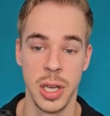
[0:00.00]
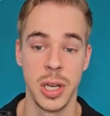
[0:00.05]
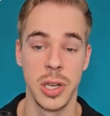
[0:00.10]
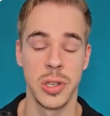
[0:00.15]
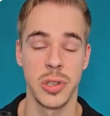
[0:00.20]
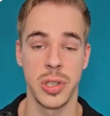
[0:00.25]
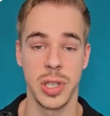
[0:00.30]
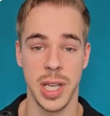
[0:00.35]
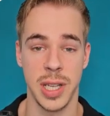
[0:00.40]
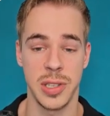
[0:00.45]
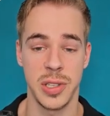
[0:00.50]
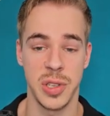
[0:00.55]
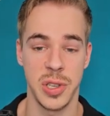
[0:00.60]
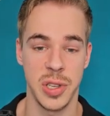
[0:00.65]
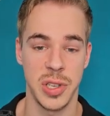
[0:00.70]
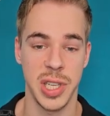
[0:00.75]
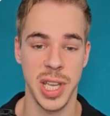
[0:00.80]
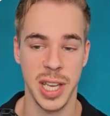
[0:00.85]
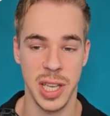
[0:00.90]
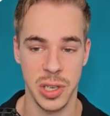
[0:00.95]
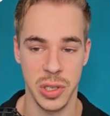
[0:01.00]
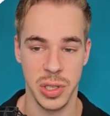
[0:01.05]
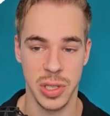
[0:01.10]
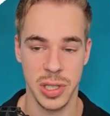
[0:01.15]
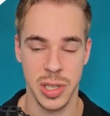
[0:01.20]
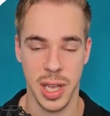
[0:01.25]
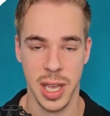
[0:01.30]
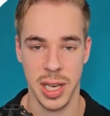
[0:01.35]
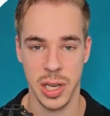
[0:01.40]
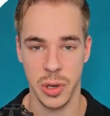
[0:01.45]
So that's the second
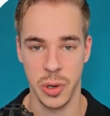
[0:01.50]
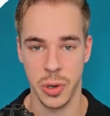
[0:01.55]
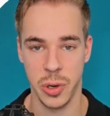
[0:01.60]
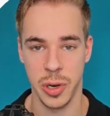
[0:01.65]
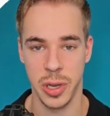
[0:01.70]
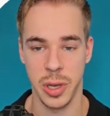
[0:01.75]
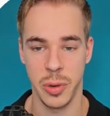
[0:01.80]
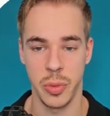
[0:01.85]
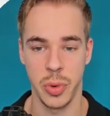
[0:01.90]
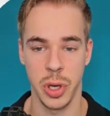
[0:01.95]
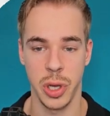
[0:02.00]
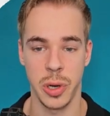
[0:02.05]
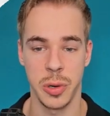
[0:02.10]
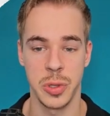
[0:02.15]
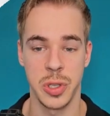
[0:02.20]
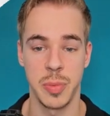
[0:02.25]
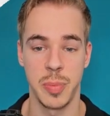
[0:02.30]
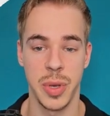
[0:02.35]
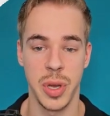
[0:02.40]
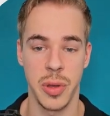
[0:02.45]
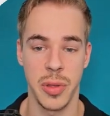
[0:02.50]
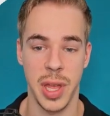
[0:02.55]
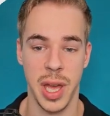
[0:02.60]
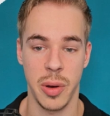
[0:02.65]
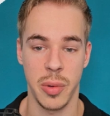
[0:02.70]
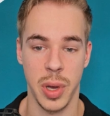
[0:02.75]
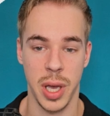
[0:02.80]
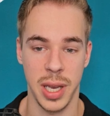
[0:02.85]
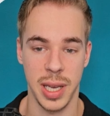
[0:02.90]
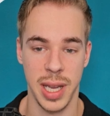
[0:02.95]
category. We're going to build that
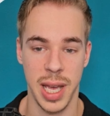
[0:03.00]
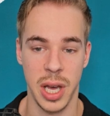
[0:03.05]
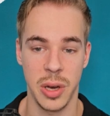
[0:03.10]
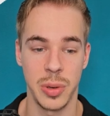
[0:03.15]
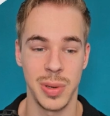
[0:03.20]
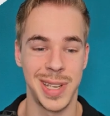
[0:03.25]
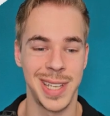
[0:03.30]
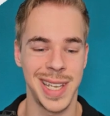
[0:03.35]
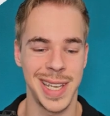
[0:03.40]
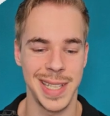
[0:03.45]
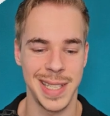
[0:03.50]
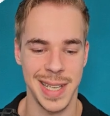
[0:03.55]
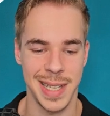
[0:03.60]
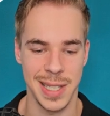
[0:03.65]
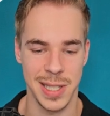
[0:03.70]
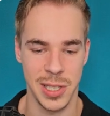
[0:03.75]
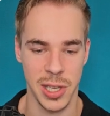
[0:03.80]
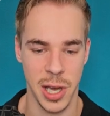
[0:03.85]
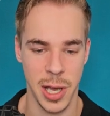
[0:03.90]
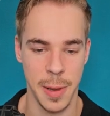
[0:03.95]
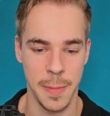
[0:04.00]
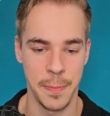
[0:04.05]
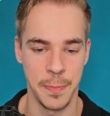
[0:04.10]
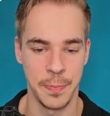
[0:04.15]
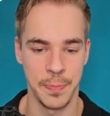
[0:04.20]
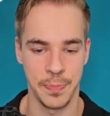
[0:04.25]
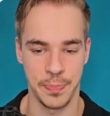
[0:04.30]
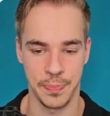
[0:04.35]
right now, date and time.